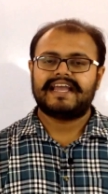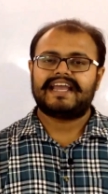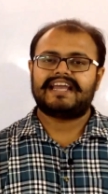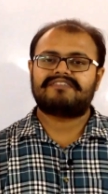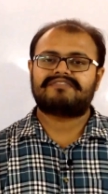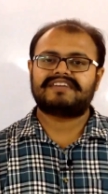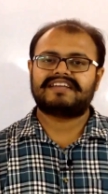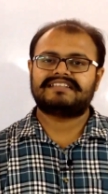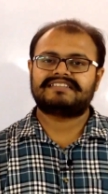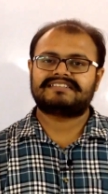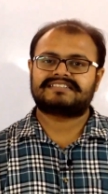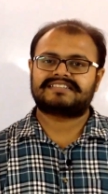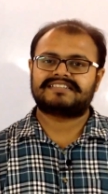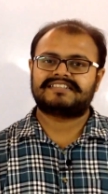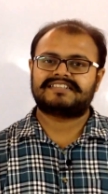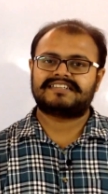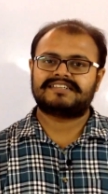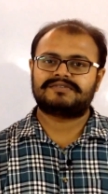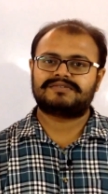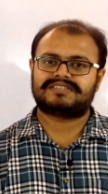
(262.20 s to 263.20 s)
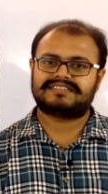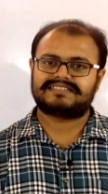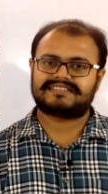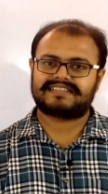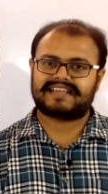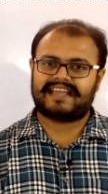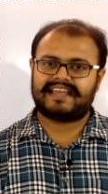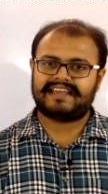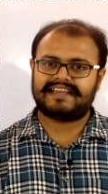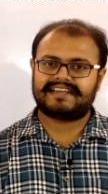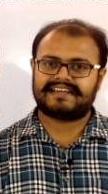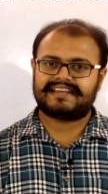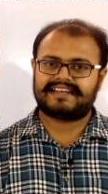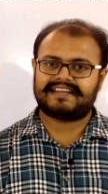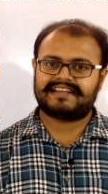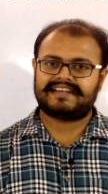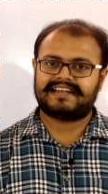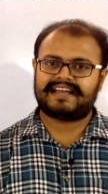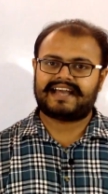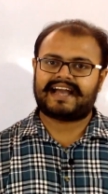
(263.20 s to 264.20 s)
If an institute is A
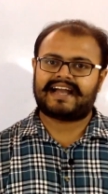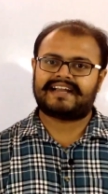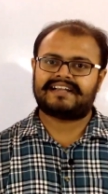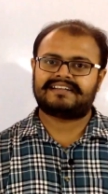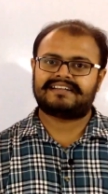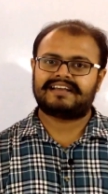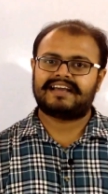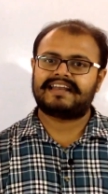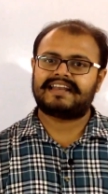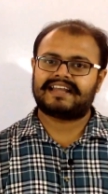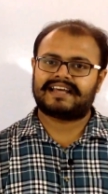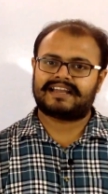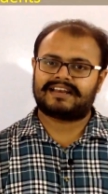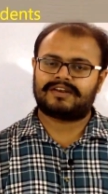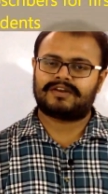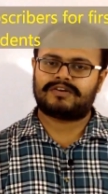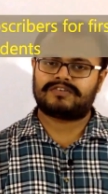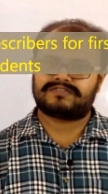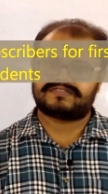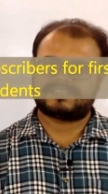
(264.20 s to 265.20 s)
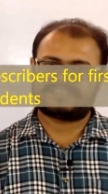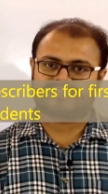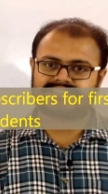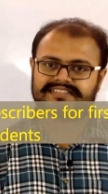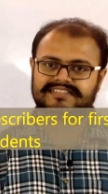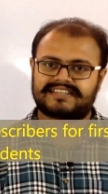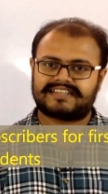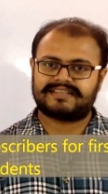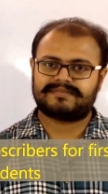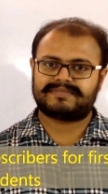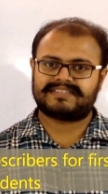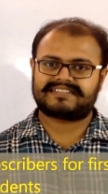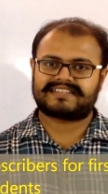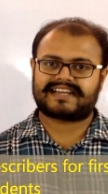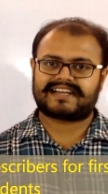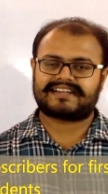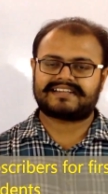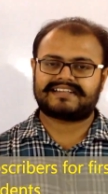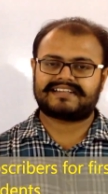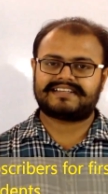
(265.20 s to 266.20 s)
grade and none of its stream is
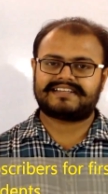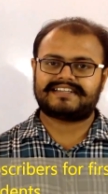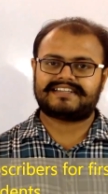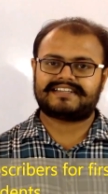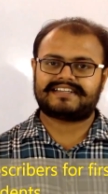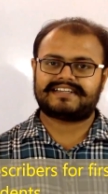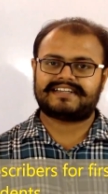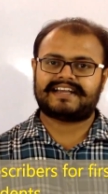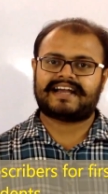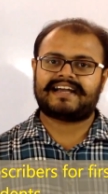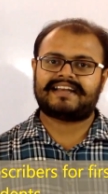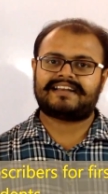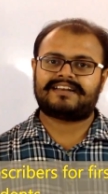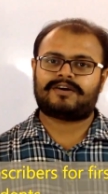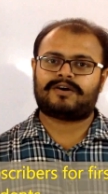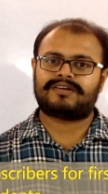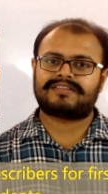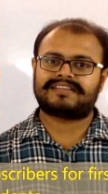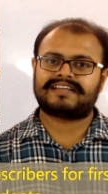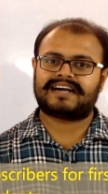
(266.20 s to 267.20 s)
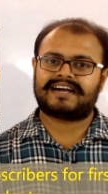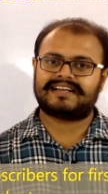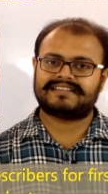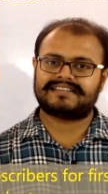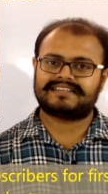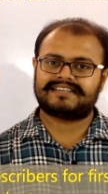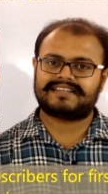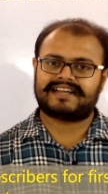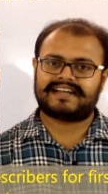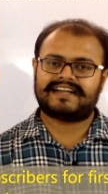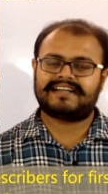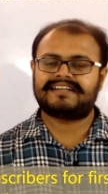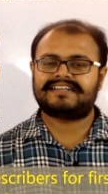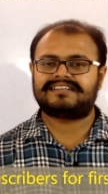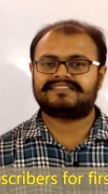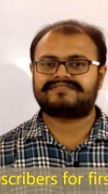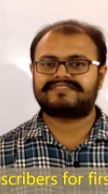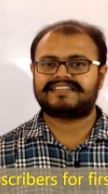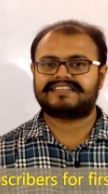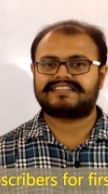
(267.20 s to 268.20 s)
accredited and on the other hand
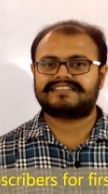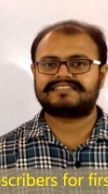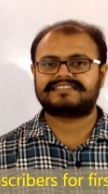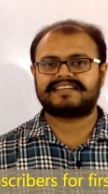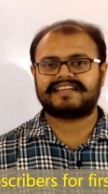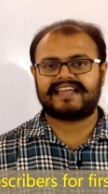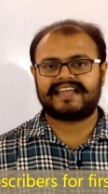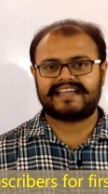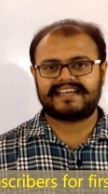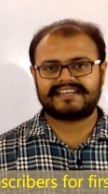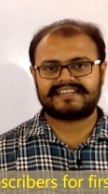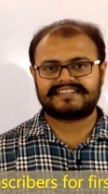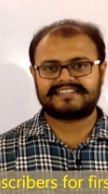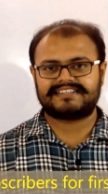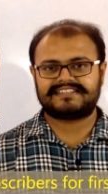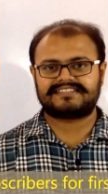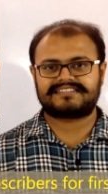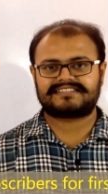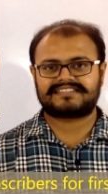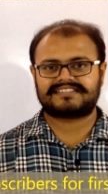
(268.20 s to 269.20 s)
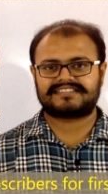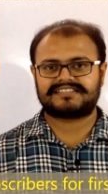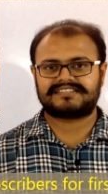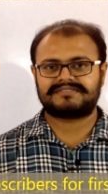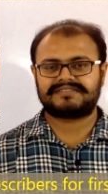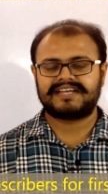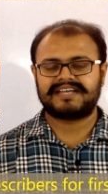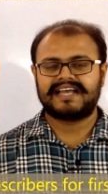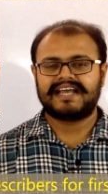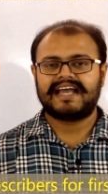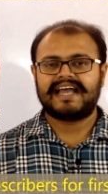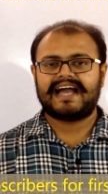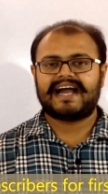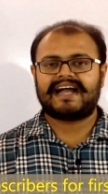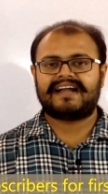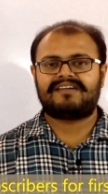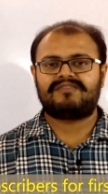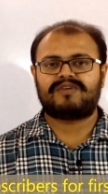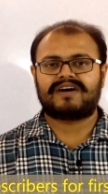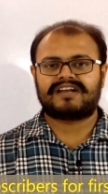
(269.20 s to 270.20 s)
if there is a A grade institute
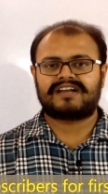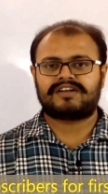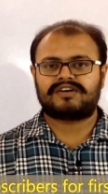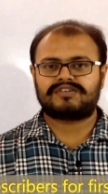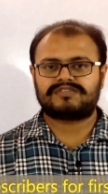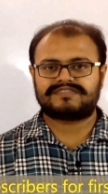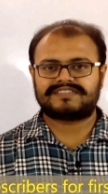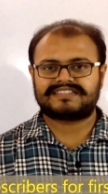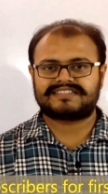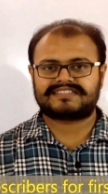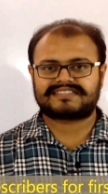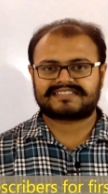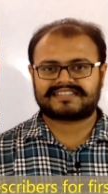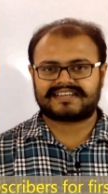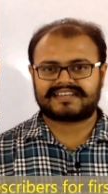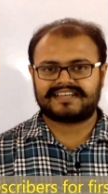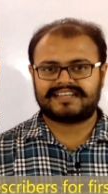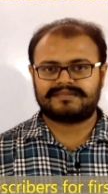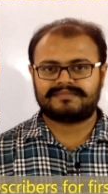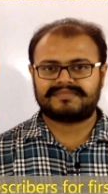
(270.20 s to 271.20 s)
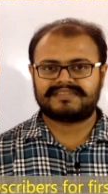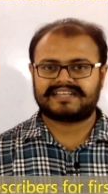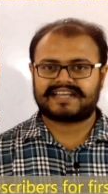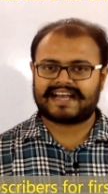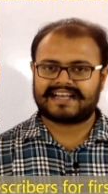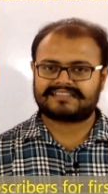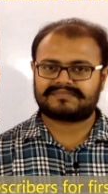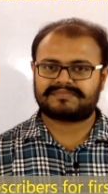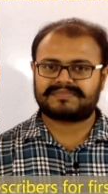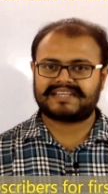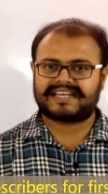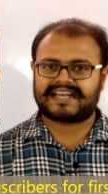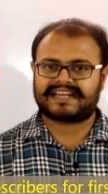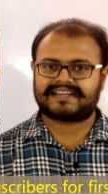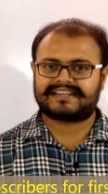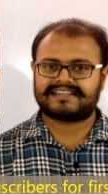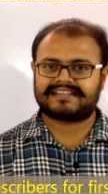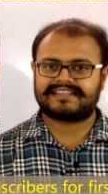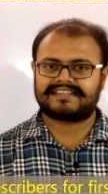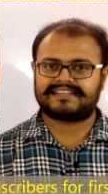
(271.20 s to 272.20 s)
and one of its stream has been
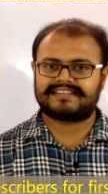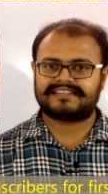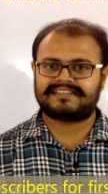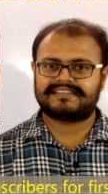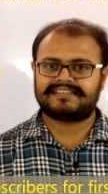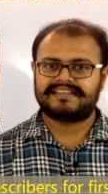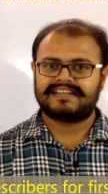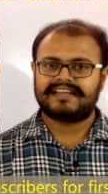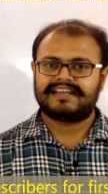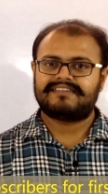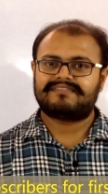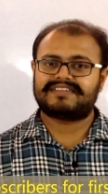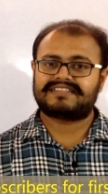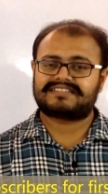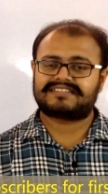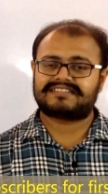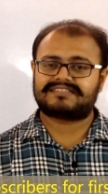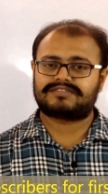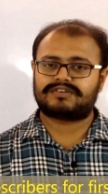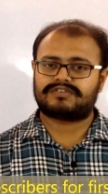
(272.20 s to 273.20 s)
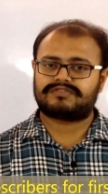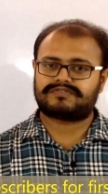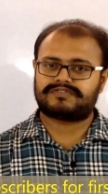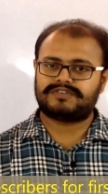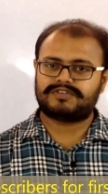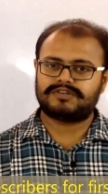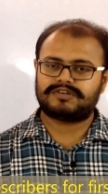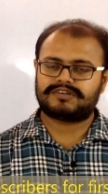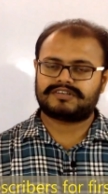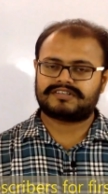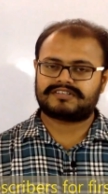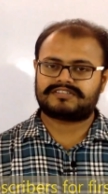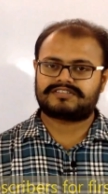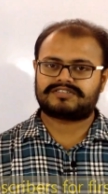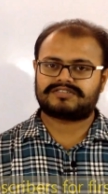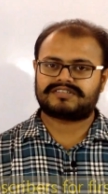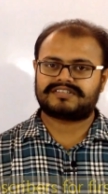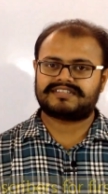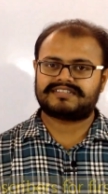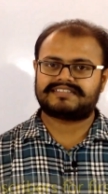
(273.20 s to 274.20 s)
accredited which is of your
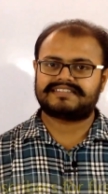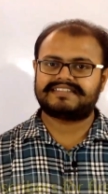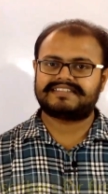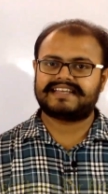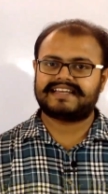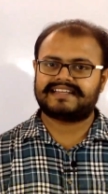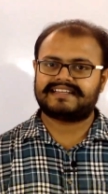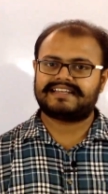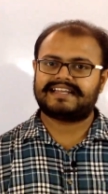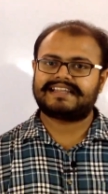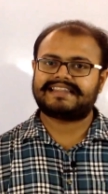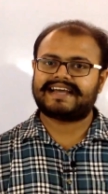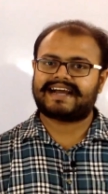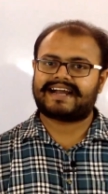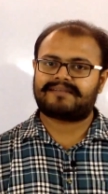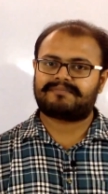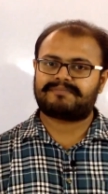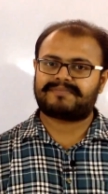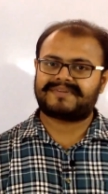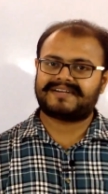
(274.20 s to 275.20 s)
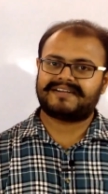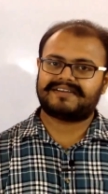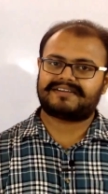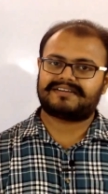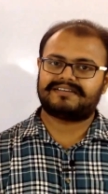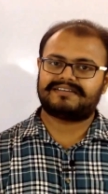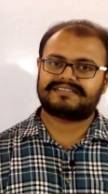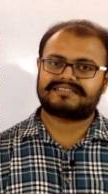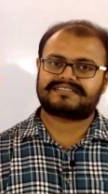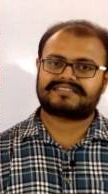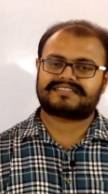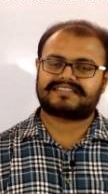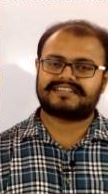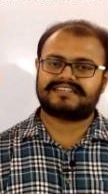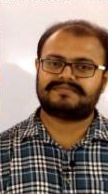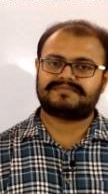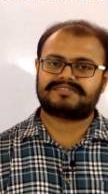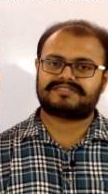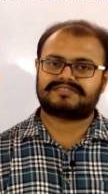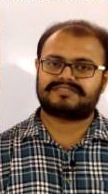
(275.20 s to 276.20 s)
choice then that particular
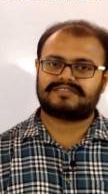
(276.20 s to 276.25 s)
stream